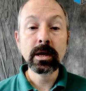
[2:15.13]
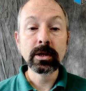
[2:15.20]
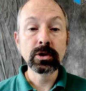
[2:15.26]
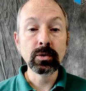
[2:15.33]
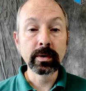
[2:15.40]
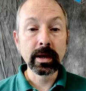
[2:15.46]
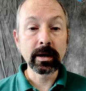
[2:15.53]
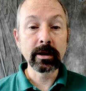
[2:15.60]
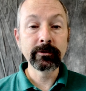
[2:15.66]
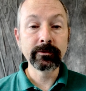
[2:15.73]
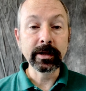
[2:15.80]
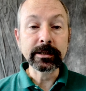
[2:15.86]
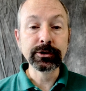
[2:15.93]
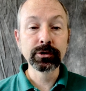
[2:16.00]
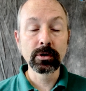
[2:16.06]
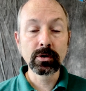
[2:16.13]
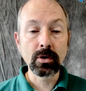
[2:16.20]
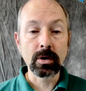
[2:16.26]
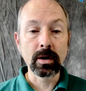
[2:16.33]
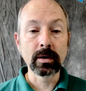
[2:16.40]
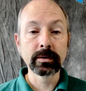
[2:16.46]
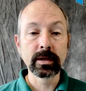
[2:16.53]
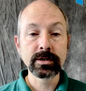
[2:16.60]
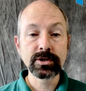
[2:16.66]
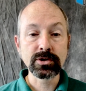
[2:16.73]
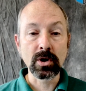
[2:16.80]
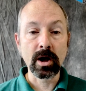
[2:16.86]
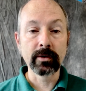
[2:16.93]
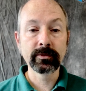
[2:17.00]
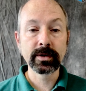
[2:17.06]
you get a feature called
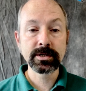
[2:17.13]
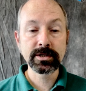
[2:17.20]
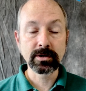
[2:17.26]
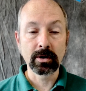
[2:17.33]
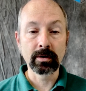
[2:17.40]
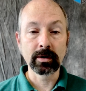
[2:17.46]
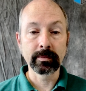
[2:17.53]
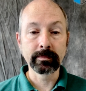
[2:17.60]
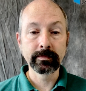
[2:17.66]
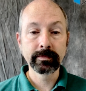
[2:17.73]
soft starting.